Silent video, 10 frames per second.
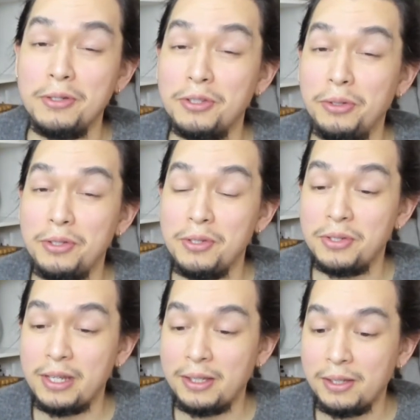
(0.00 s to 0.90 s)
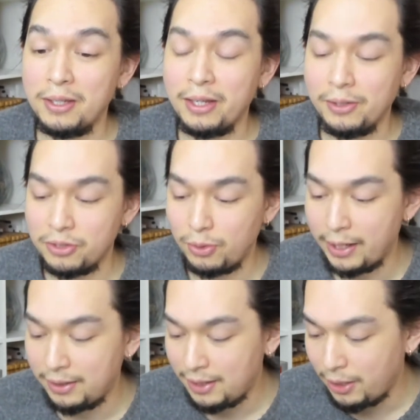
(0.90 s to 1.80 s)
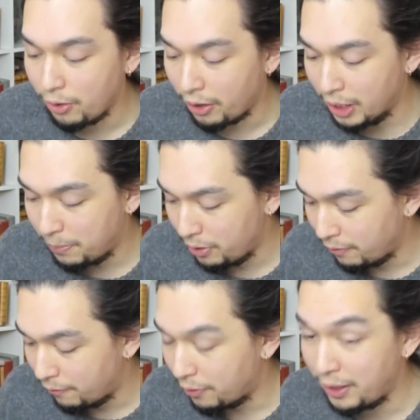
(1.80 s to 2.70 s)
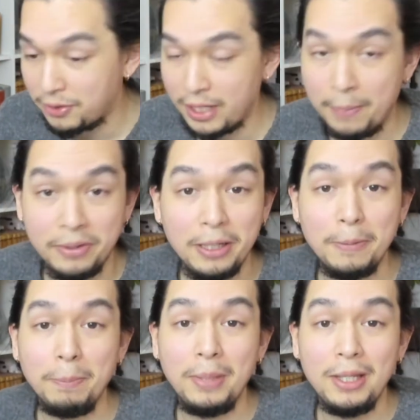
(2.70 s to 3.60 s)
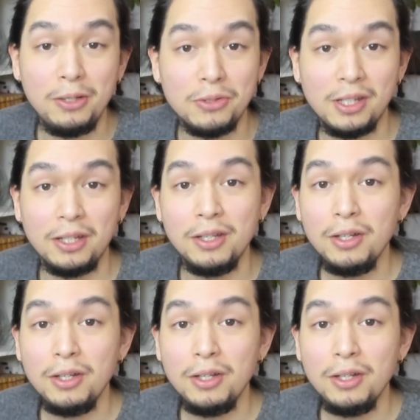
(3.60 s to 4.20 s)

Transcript: So like here are a couple of things I'm gonna be using